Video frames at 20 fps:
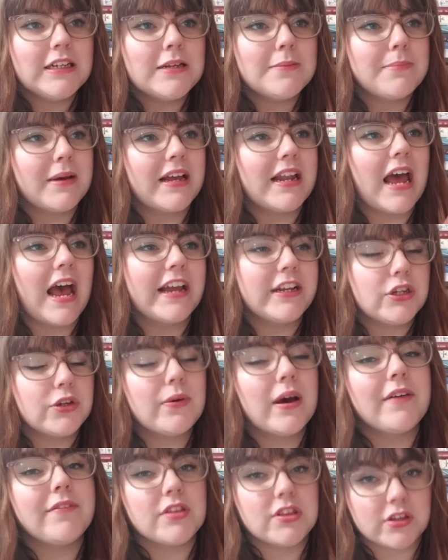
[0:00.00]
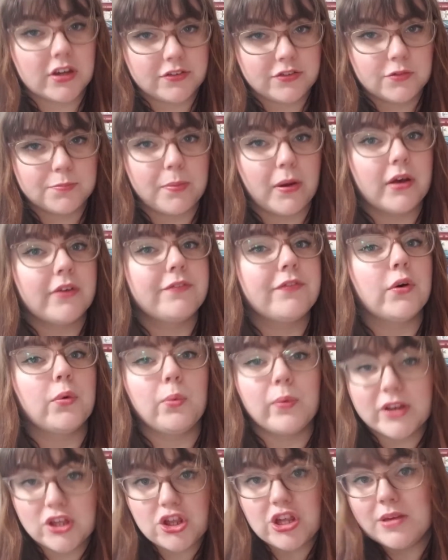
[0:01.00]
but I do have a soft spot for
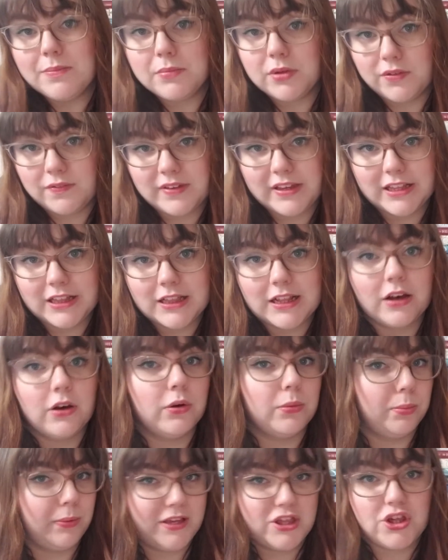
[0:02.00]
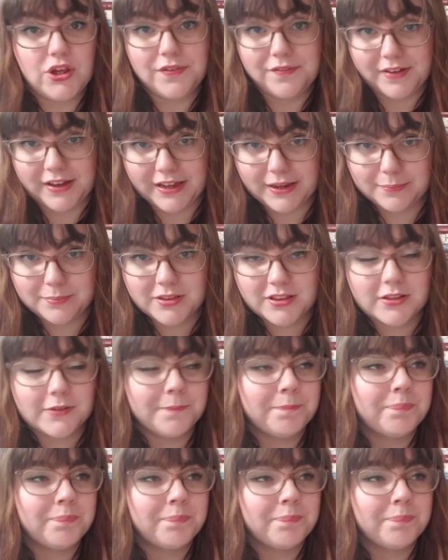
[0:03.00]
witchy movies or witchy vibes.